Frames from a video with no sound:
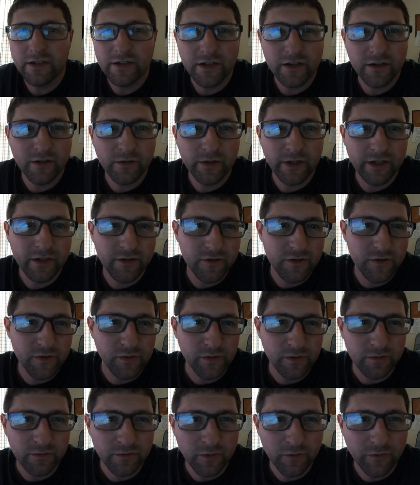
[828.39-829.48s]
So like
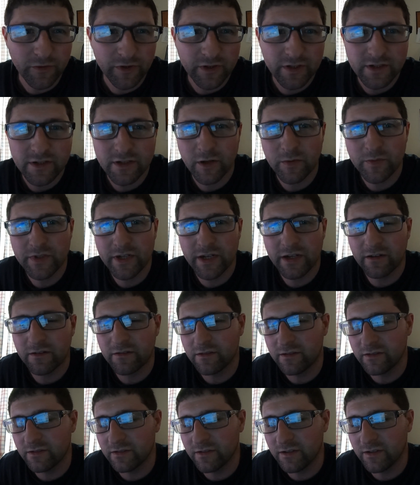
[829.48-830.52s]
usual, hopefully this helps out.